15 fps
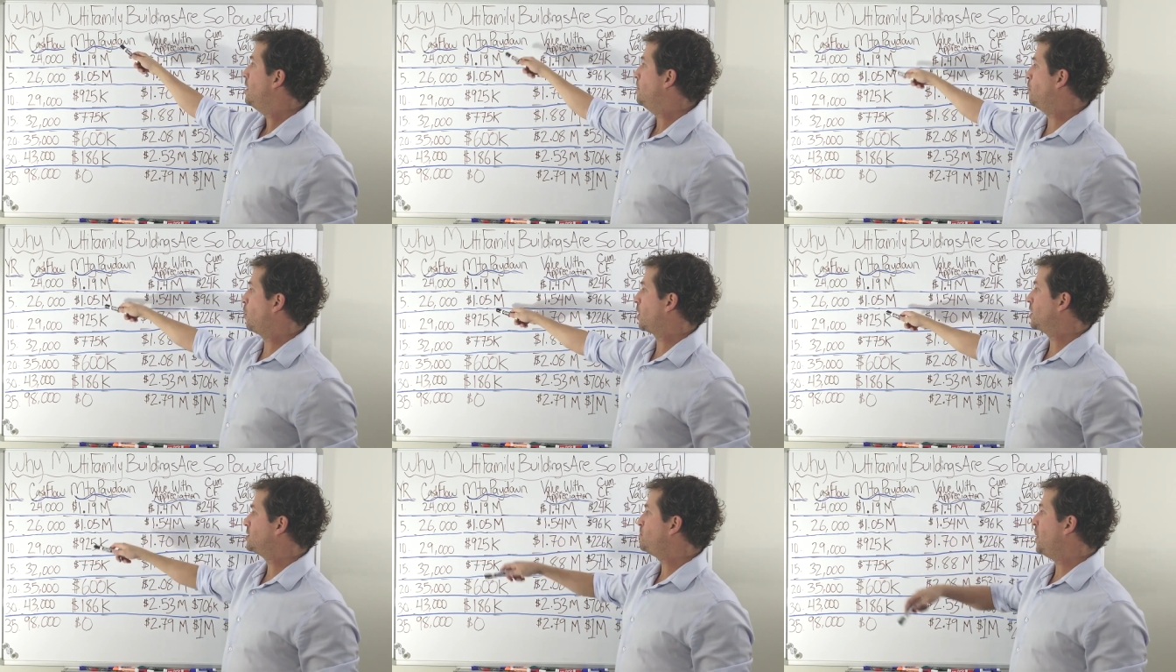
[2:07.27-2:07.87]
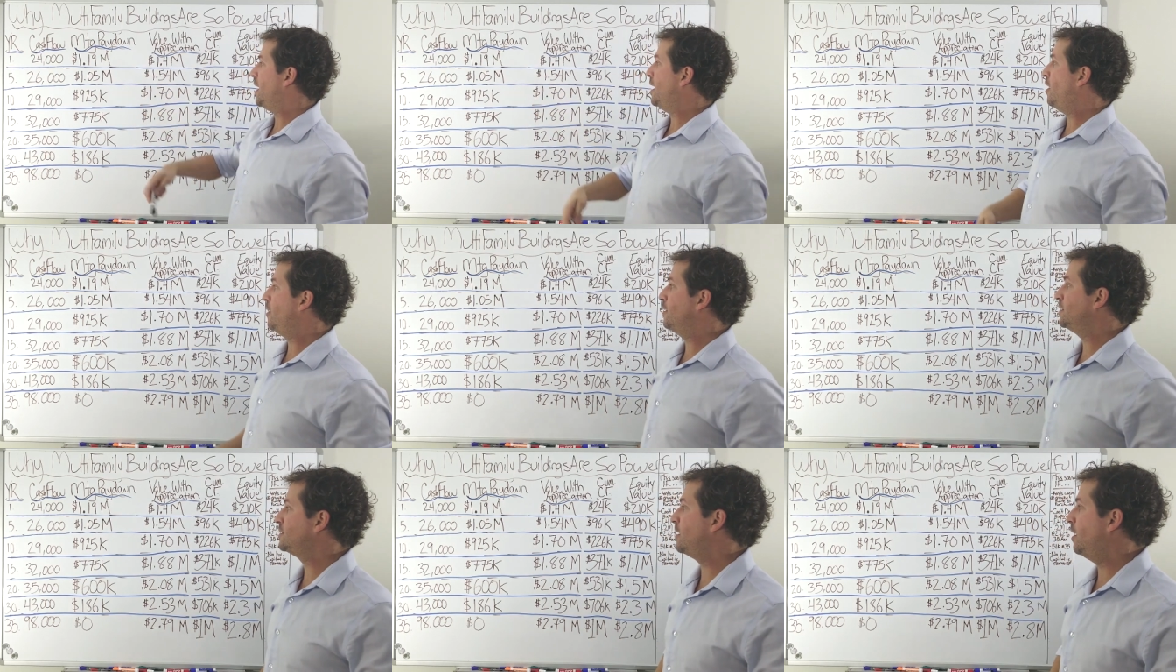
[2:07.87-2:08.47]
Mortgage pay down
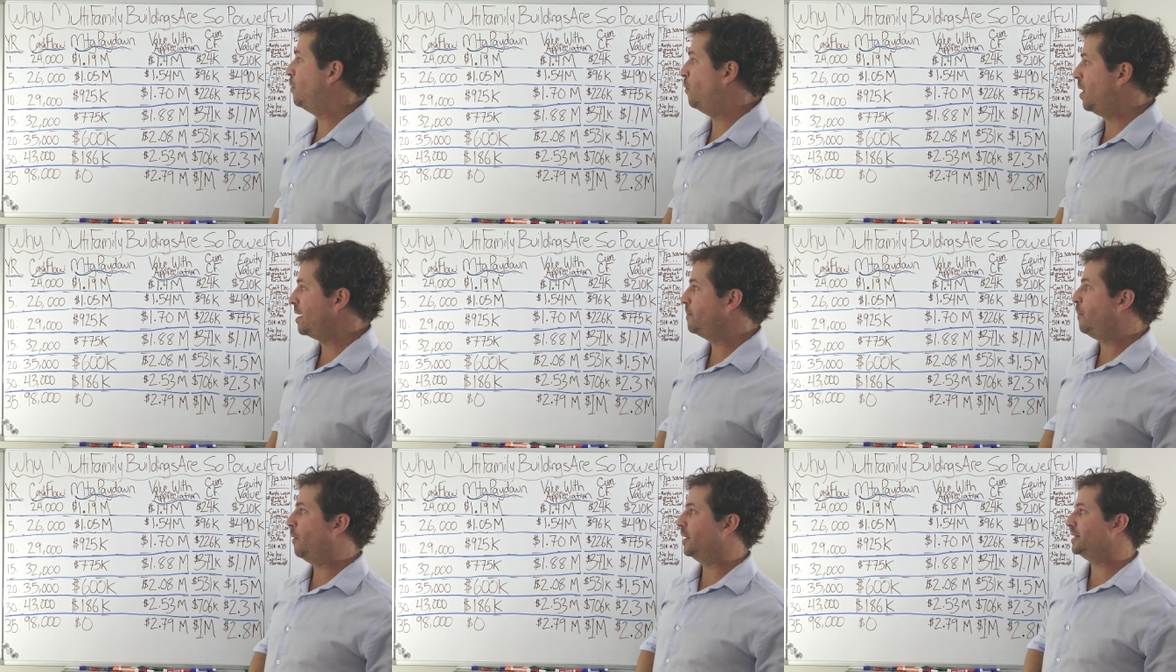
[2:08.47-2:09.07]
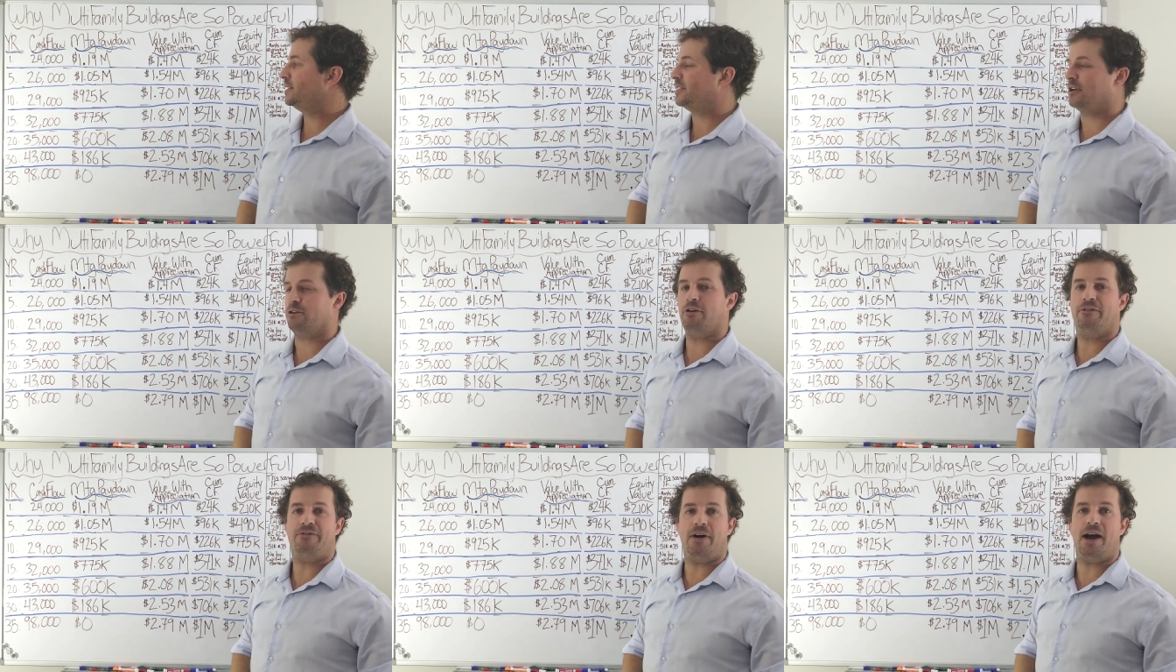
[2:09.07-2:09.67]
is
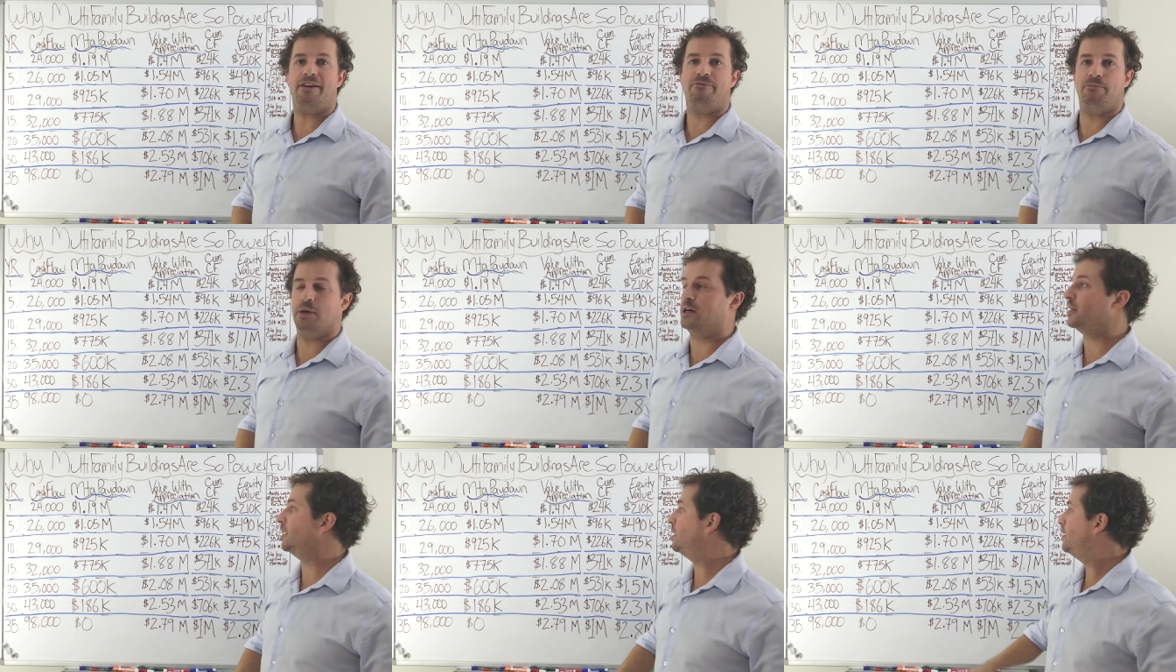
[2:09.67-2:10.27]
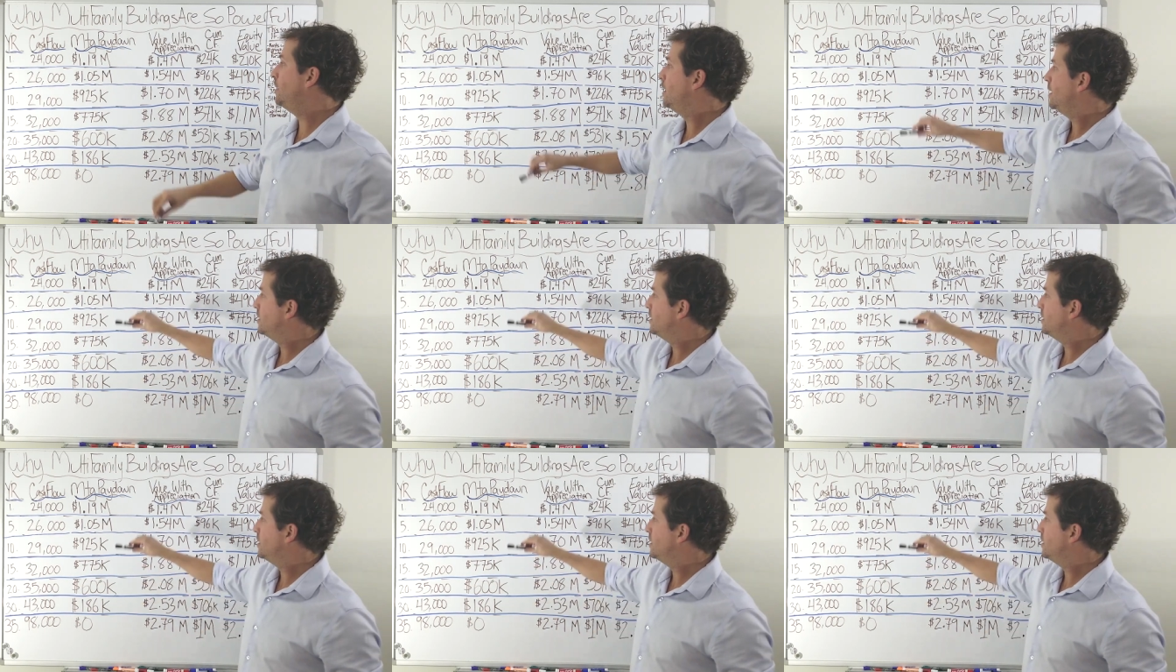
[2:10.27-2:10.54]
1.05 million.